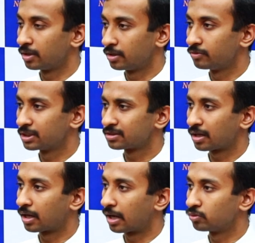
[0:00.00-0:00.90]
in which
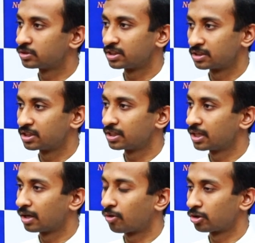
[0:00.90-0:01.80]
around 60
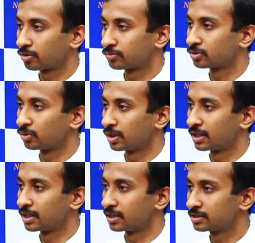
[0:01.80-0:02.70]
gigawatt of
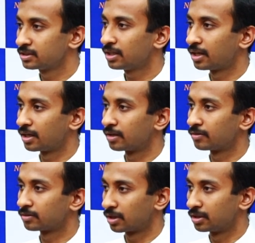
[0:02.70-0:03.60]
solar energy and
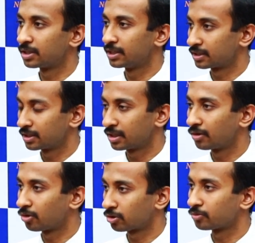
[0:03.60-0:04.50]
38
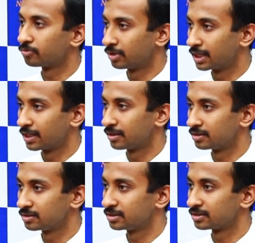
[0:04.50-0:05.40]
gigawatt of wind
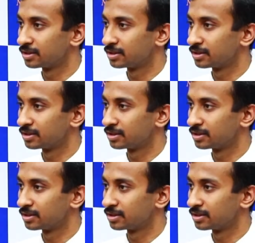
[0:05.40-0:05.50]
energy is